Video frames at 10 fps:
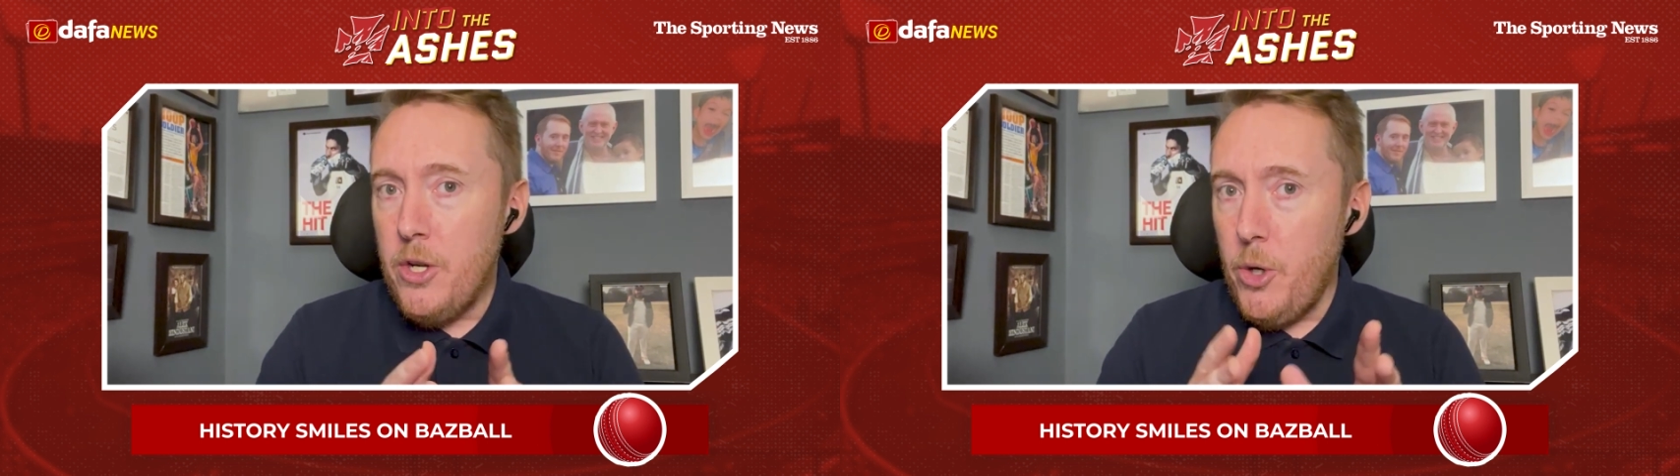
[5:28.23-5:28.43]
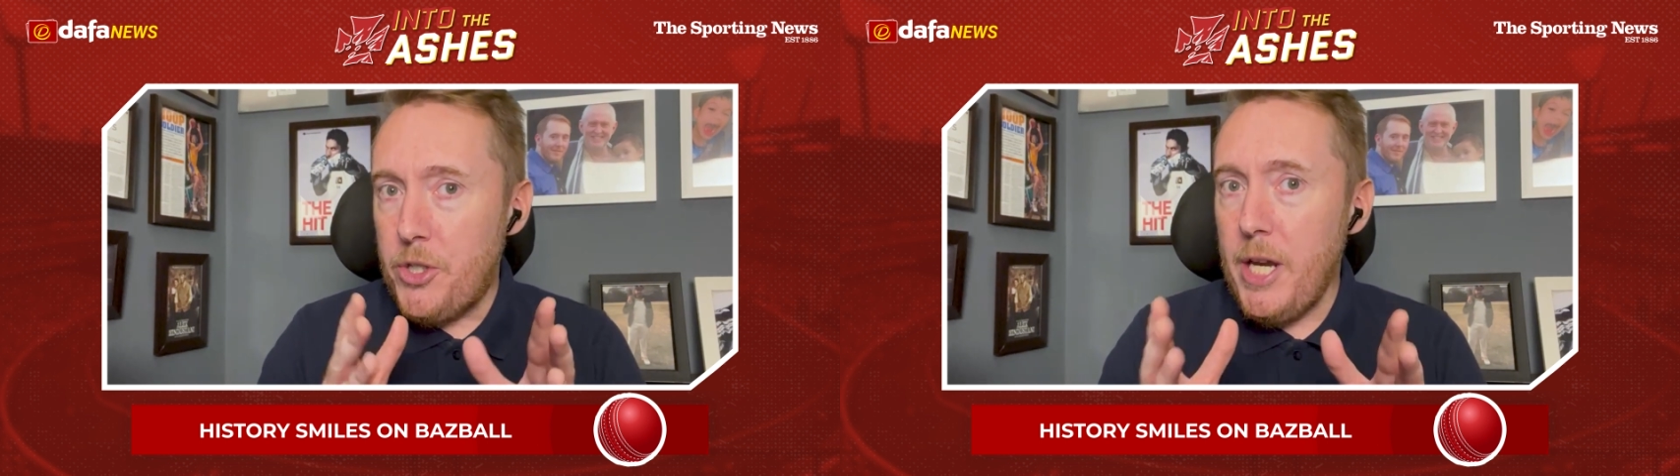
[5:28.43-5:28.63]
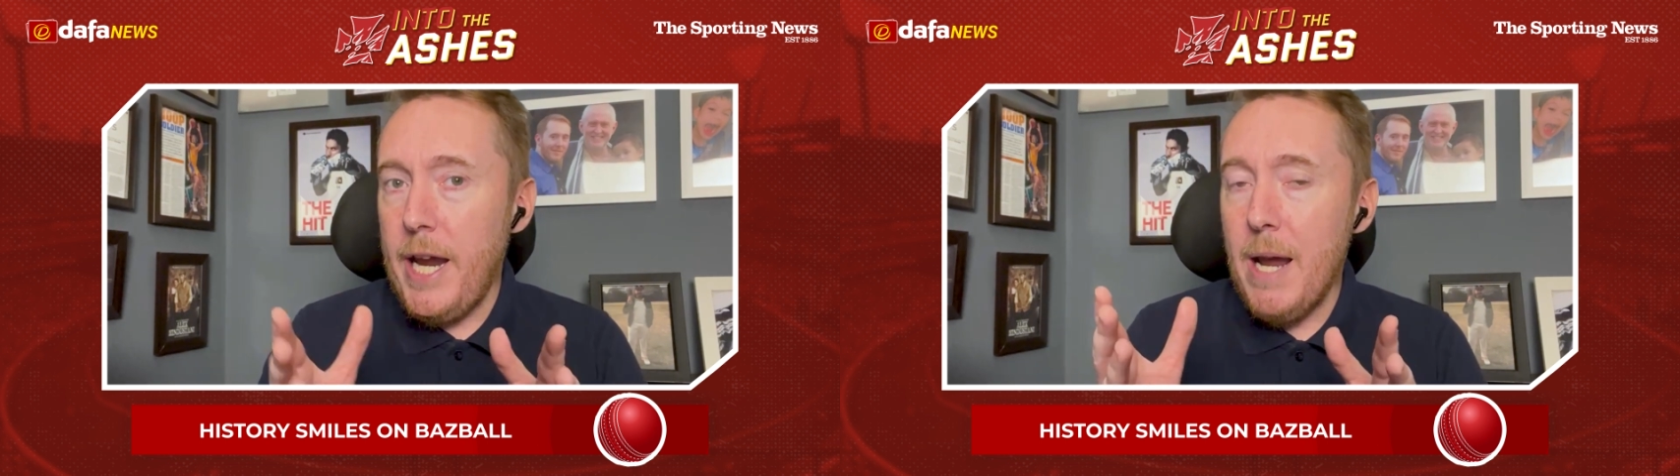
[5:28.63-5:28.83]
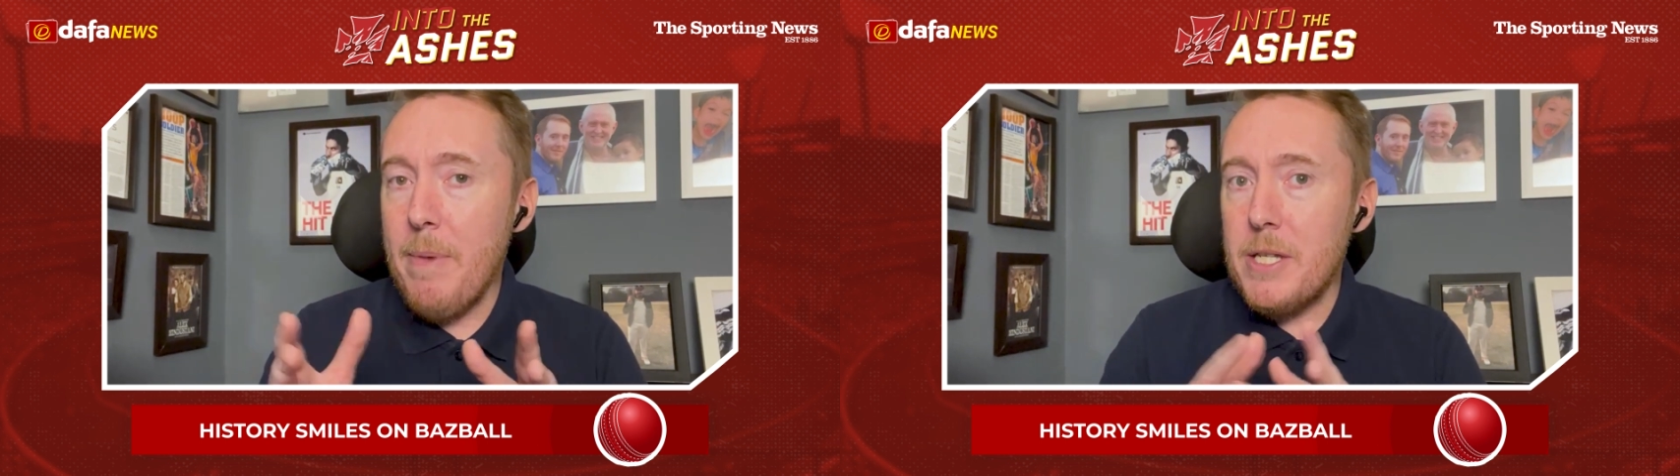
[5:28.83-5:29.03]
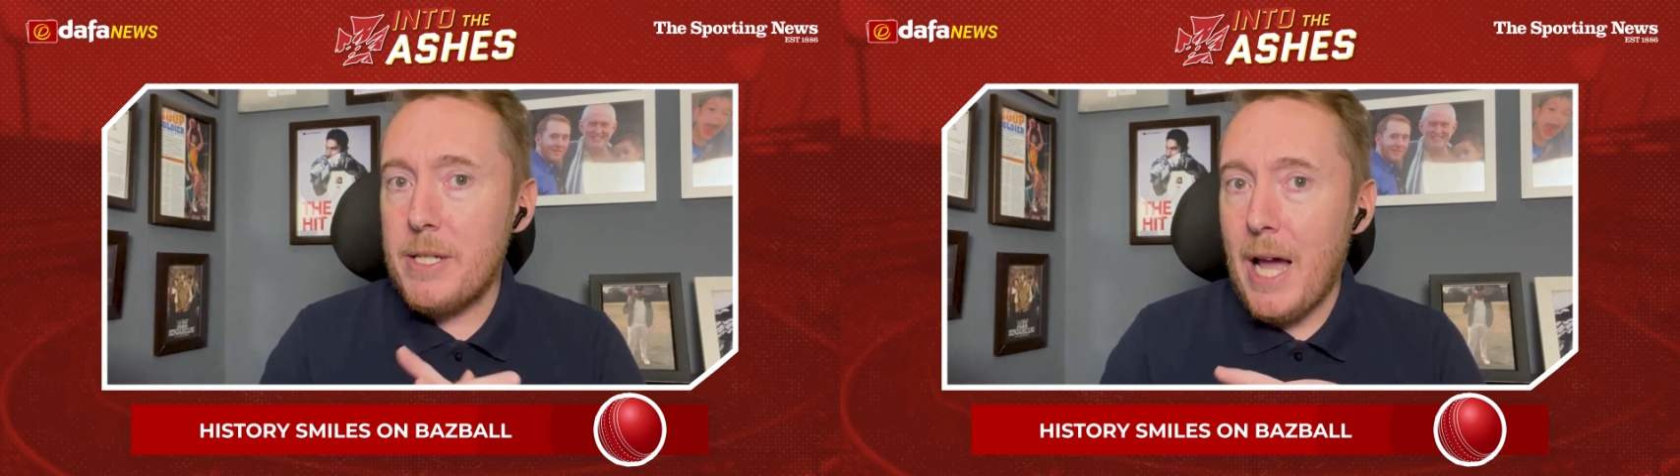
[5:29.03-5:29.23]
Do you see
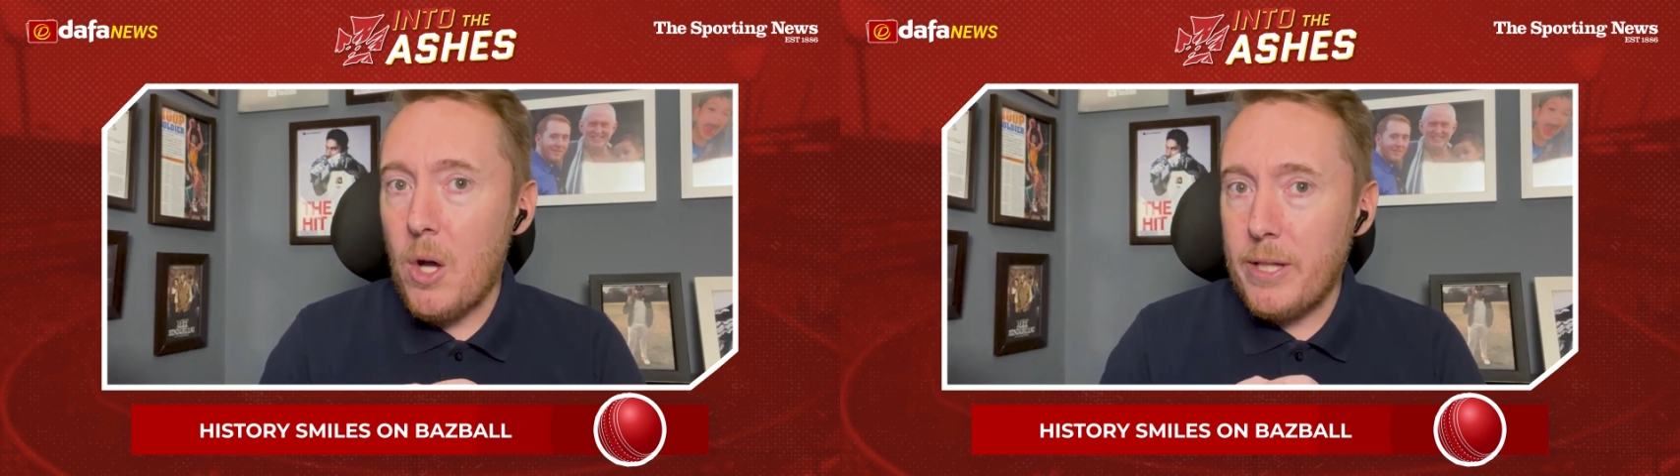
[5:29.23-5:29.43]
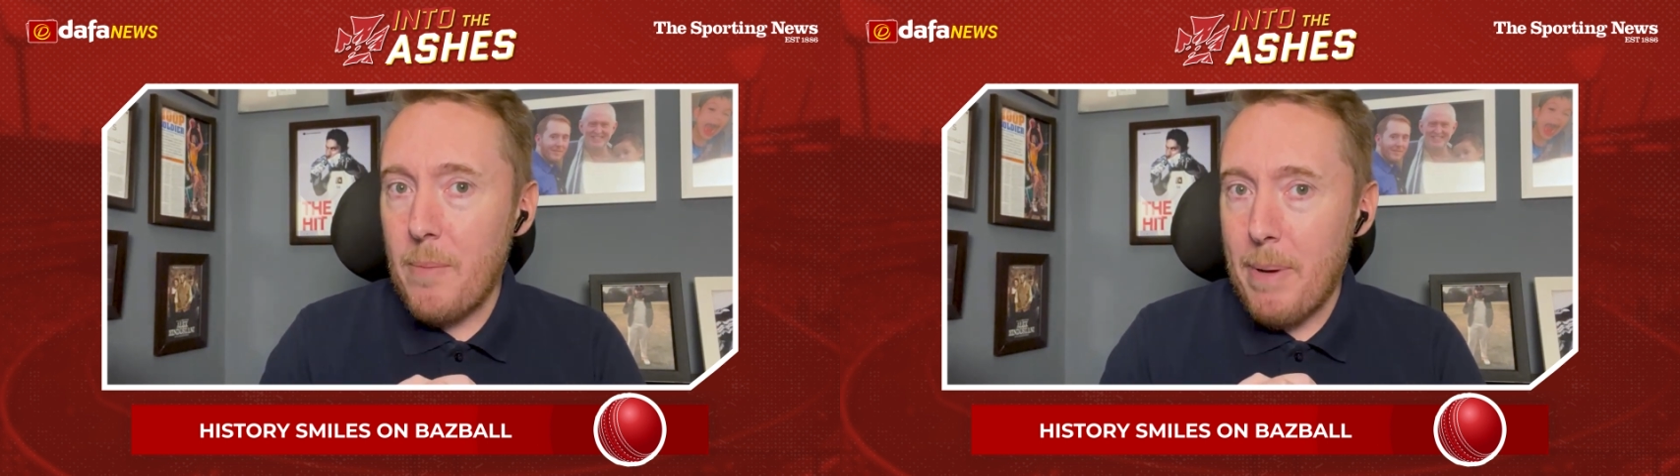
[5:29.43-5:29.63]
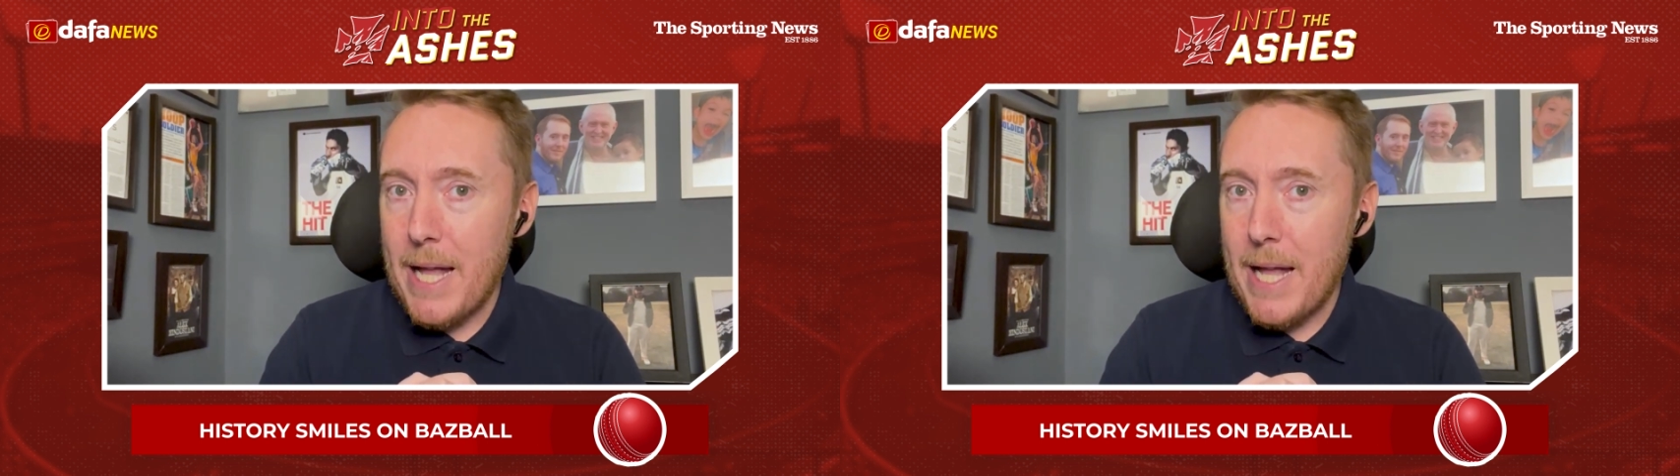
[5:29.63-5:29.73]
him as now that